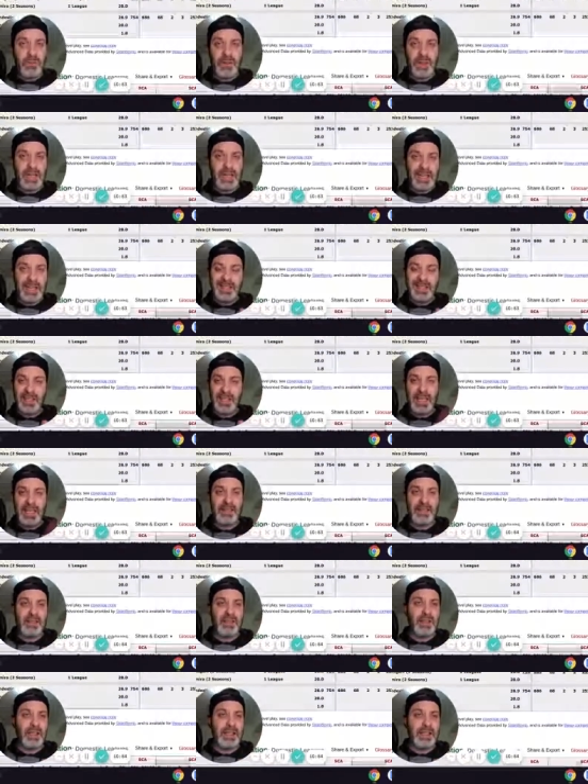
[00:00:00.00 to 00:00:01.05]
over the next,
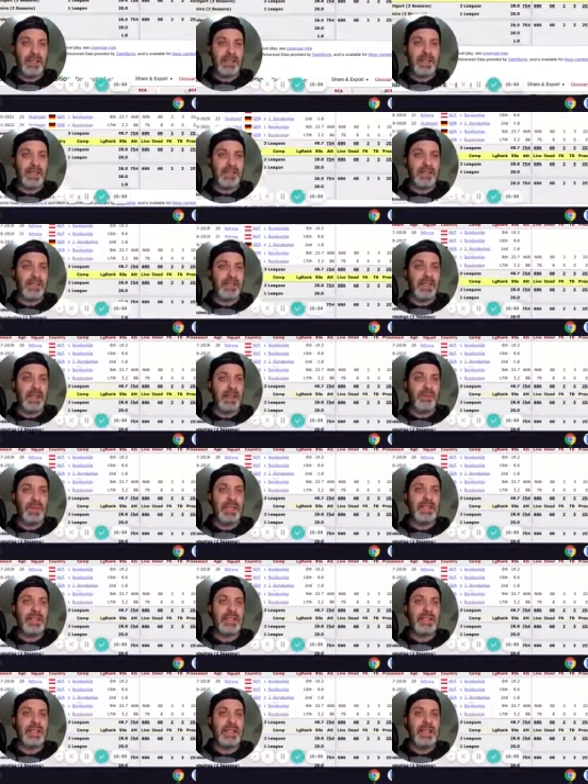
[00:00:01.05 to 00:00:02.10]
again, kind of 6 to 10
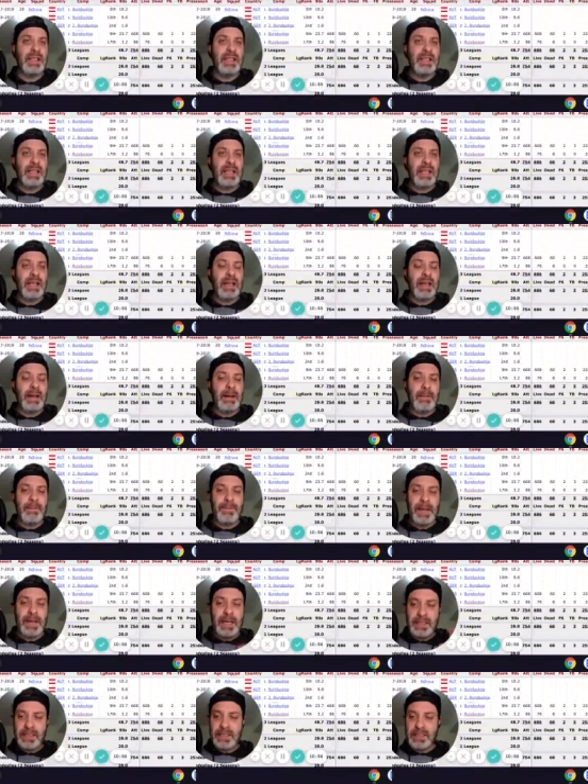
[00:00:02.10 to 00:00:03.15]
weeks.
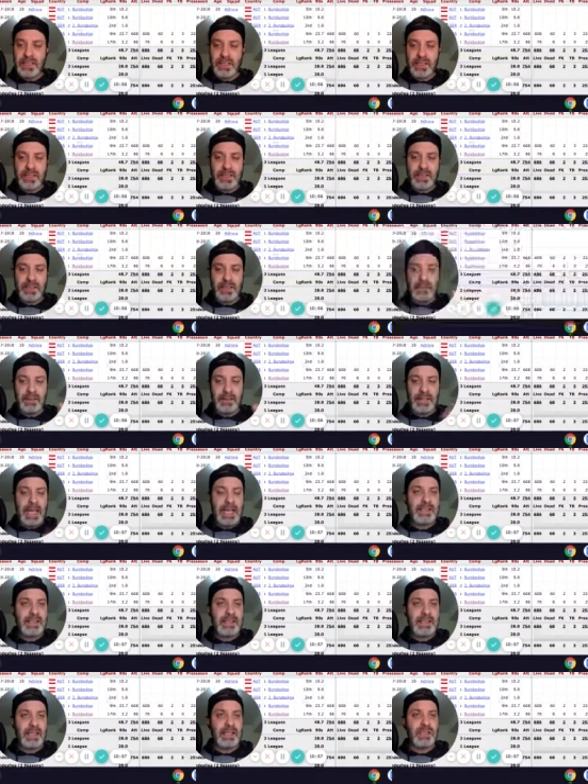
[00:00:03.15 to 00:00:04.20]
Finally, just
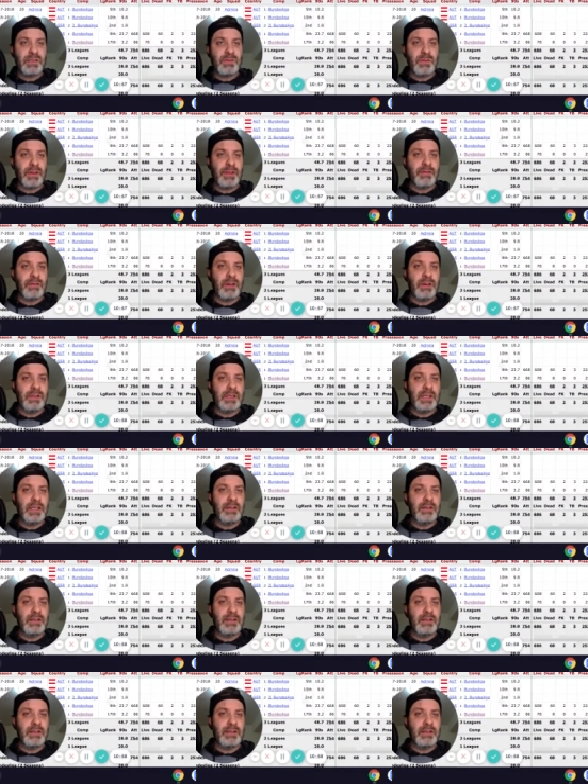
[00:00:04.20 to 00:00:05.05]
last thing I just want to throw out